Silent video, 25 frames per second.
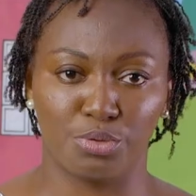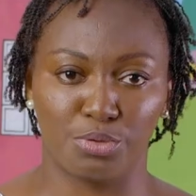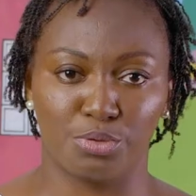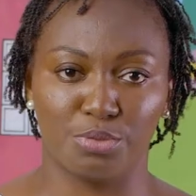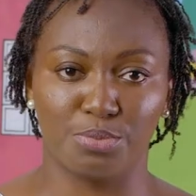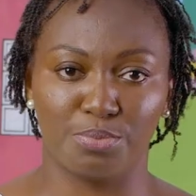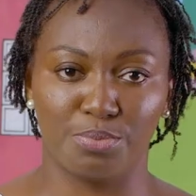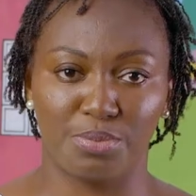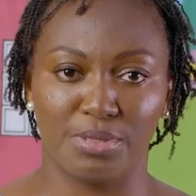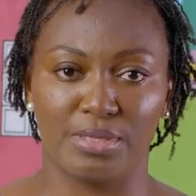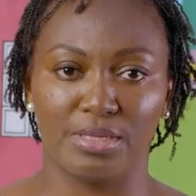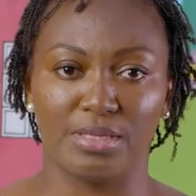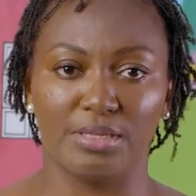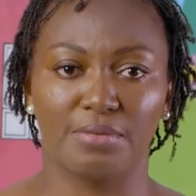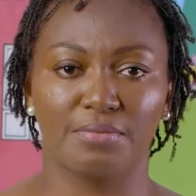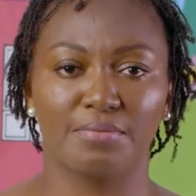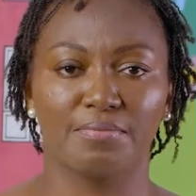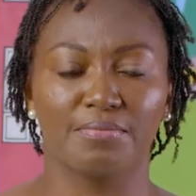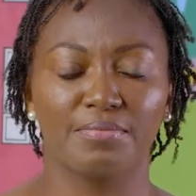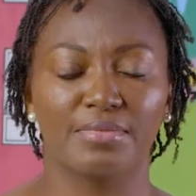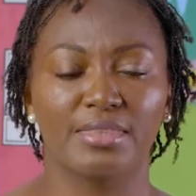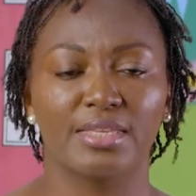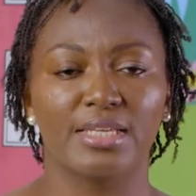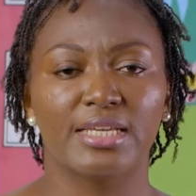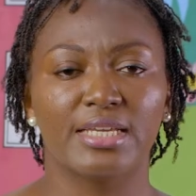to be.
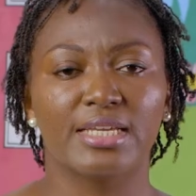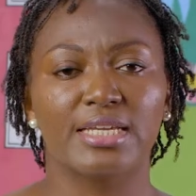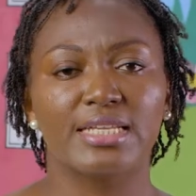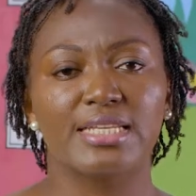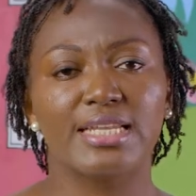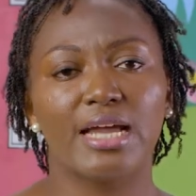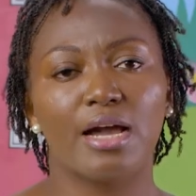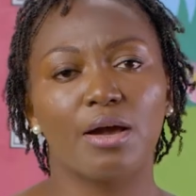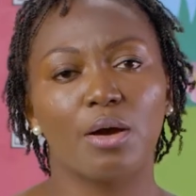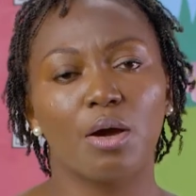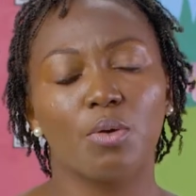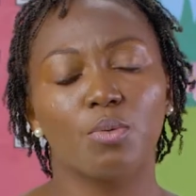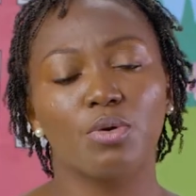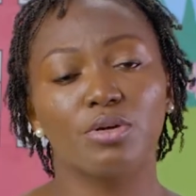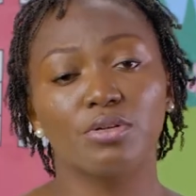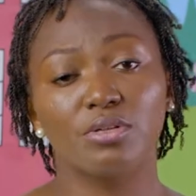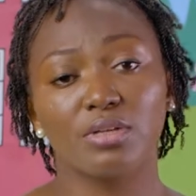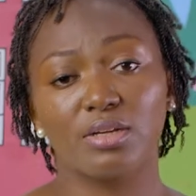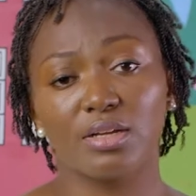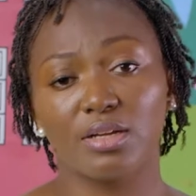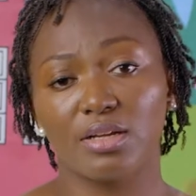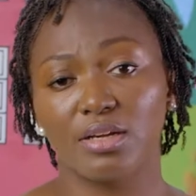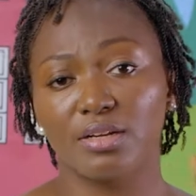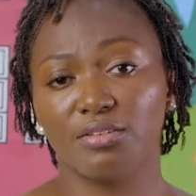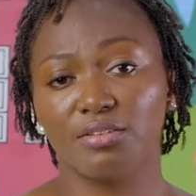Now, I want
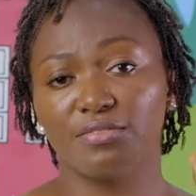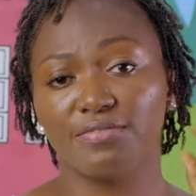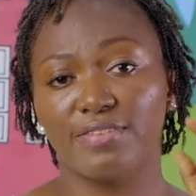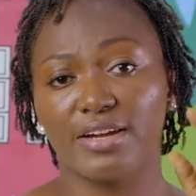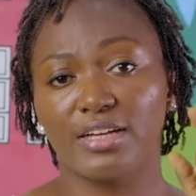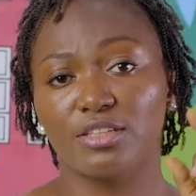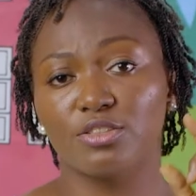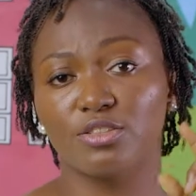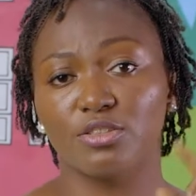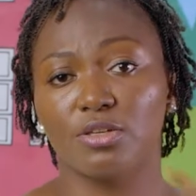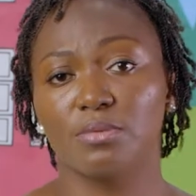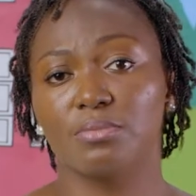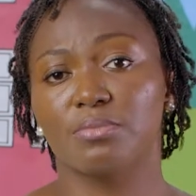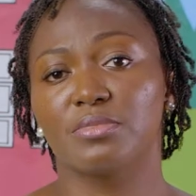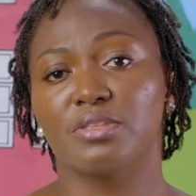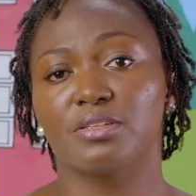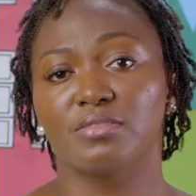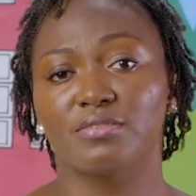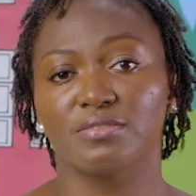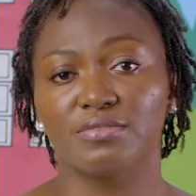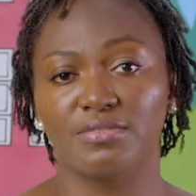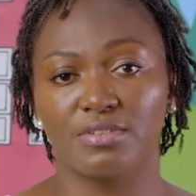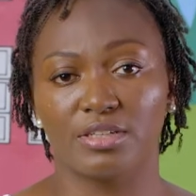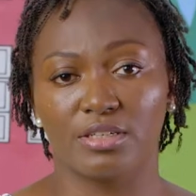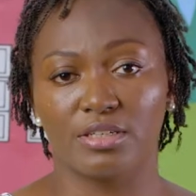to clarify
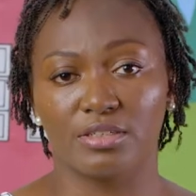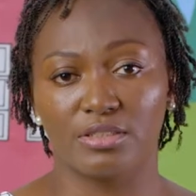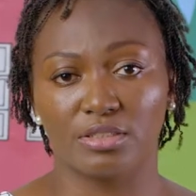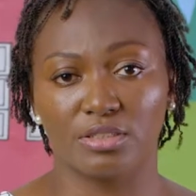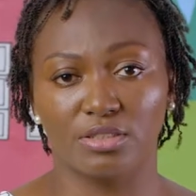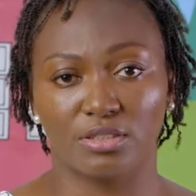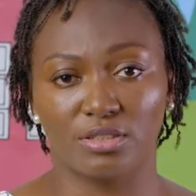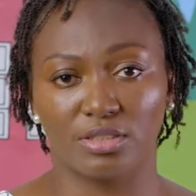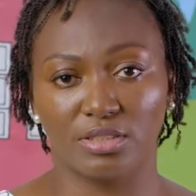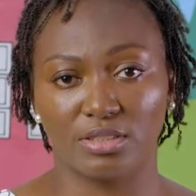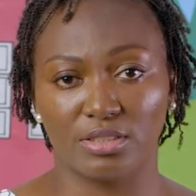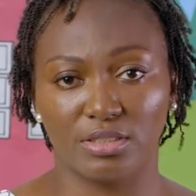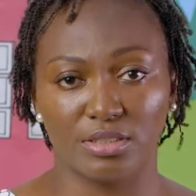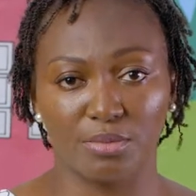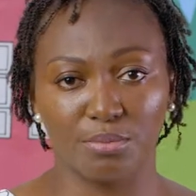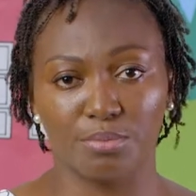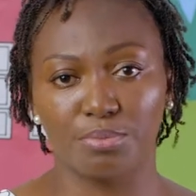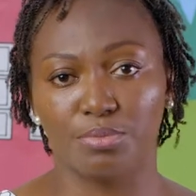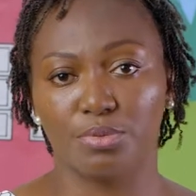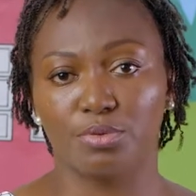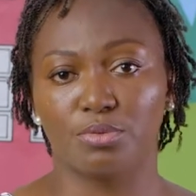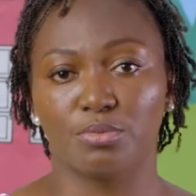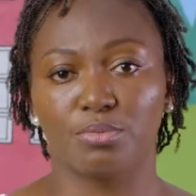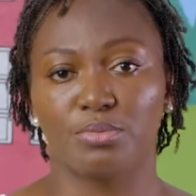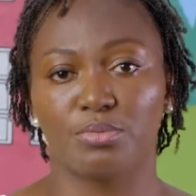something very
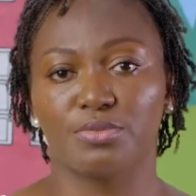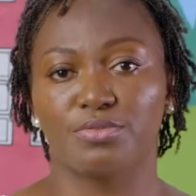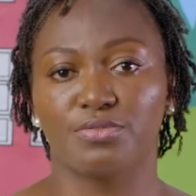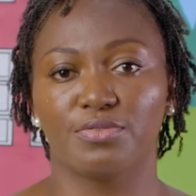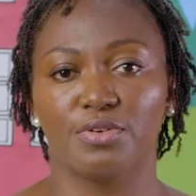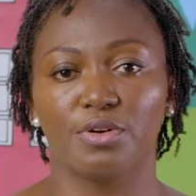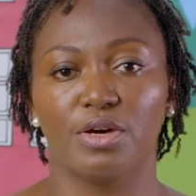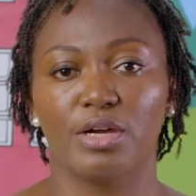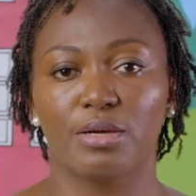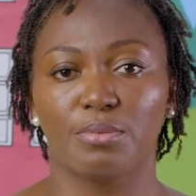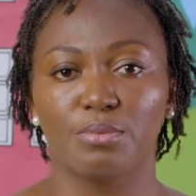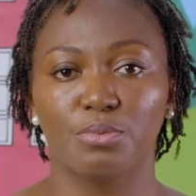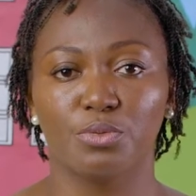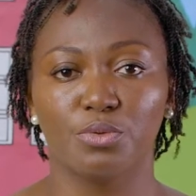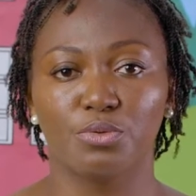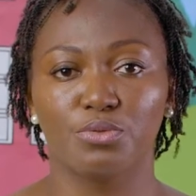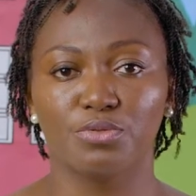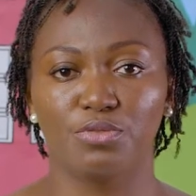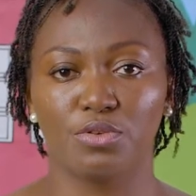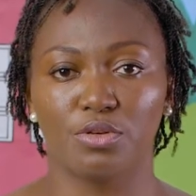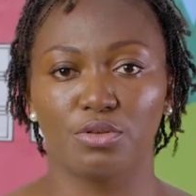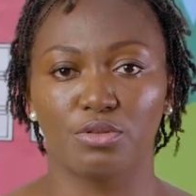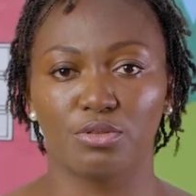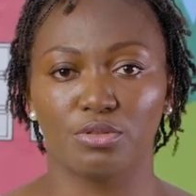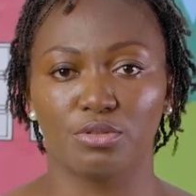simple before I
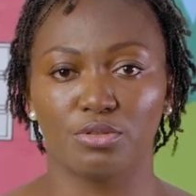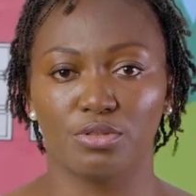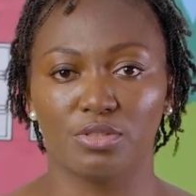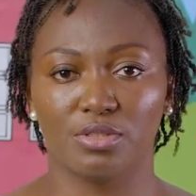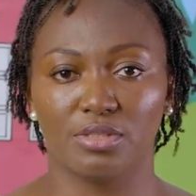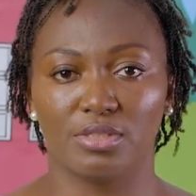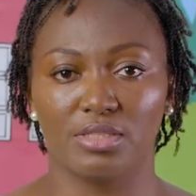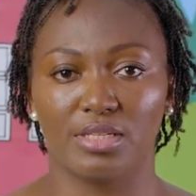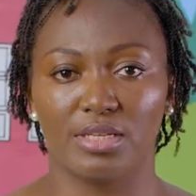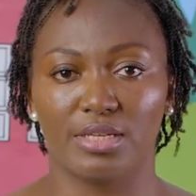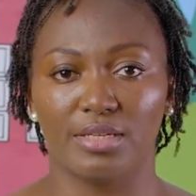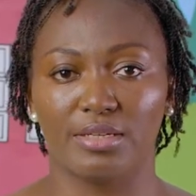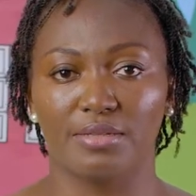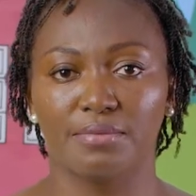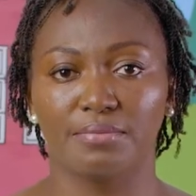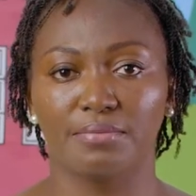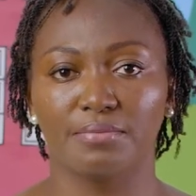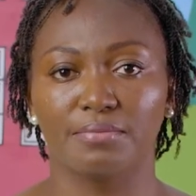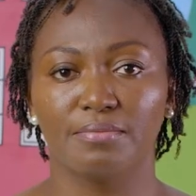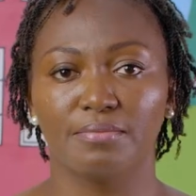move on today.